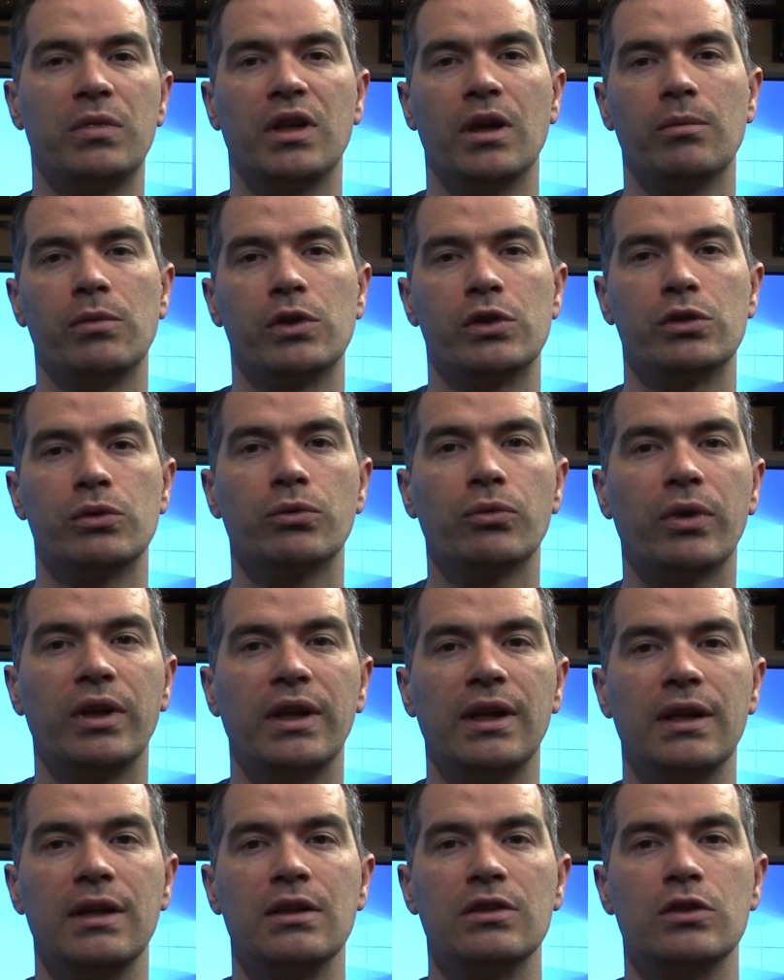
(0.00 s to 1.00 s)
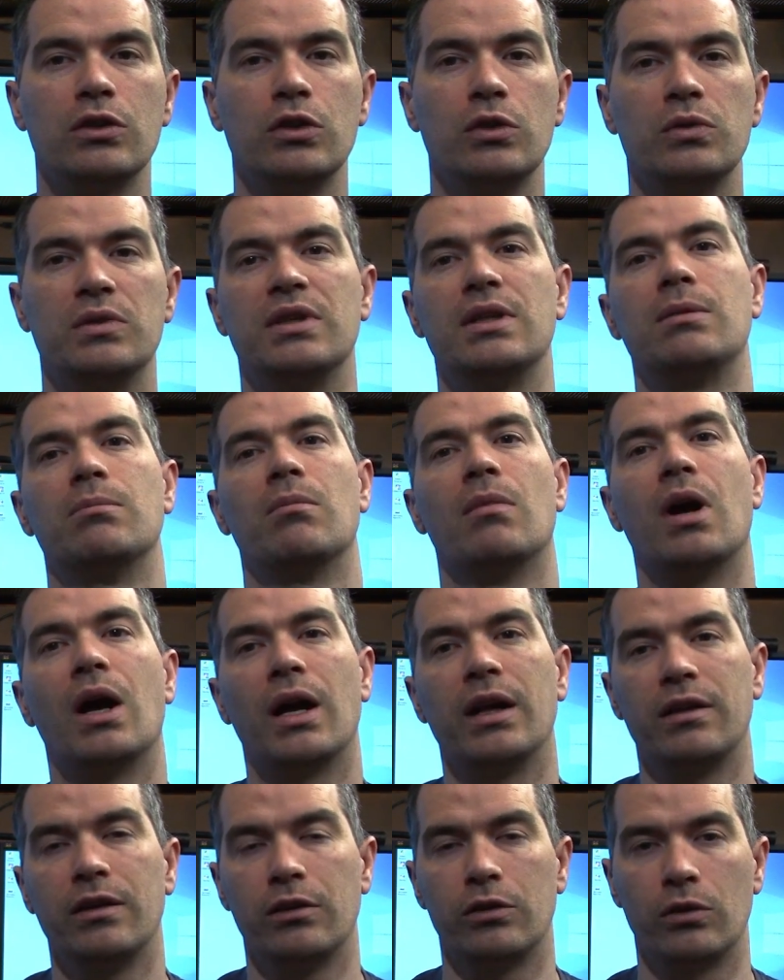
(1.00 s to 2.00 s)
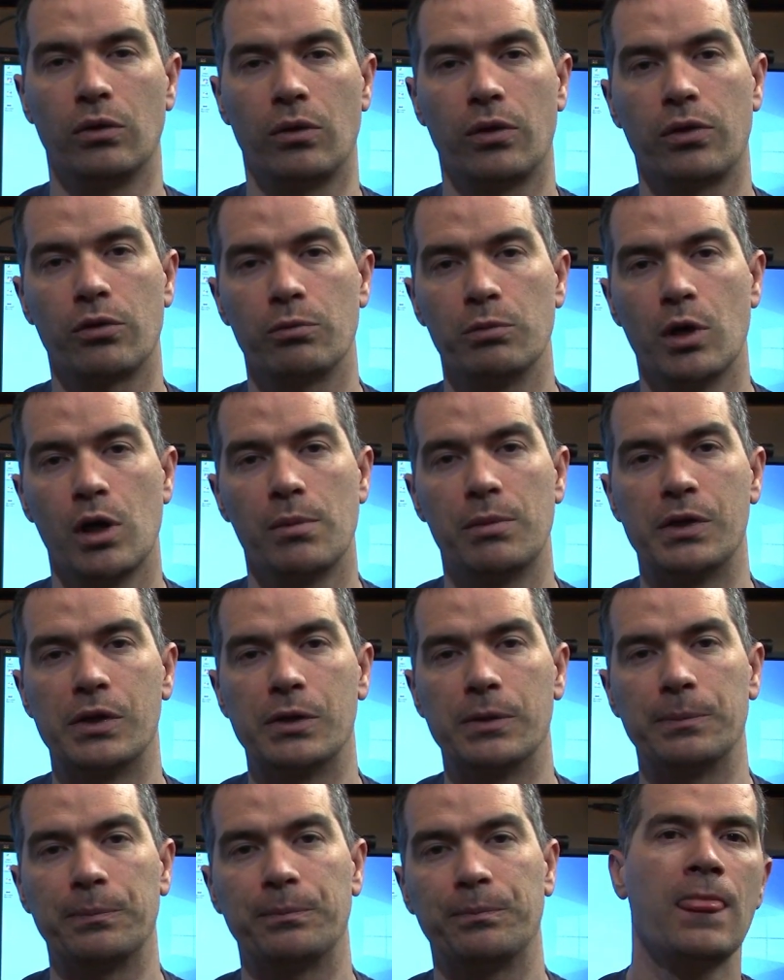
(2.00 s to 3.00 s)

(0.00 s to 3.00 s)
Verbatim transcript: temperature readings using my digital thermometer.